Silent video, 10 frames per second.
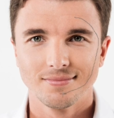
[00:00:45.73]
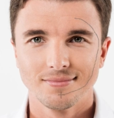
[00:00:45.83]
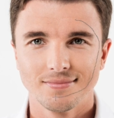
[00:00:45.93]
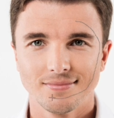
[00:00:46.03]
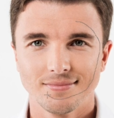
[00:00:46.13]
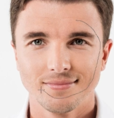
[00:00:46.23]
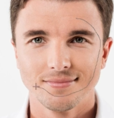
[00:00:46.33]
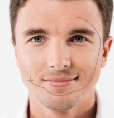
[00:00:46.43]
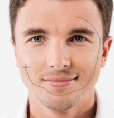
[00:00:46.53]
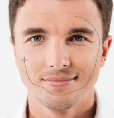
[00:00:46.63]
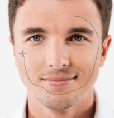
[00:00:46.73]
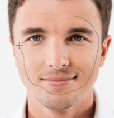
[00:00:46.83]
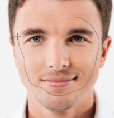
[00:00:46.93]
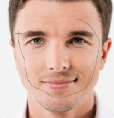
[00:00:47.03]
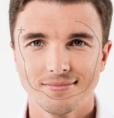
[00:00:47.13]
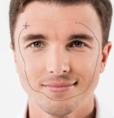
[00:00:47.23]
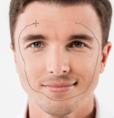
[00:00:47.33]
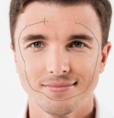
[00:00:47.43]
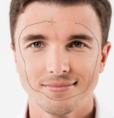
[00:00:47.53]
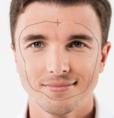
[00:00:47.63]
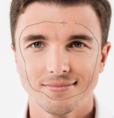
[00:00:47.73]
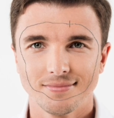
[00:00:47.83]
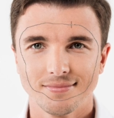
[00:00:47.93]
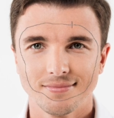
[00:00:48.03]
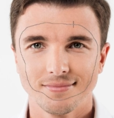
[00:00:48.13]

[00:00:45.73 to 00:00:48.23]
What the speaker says: (no one is talking)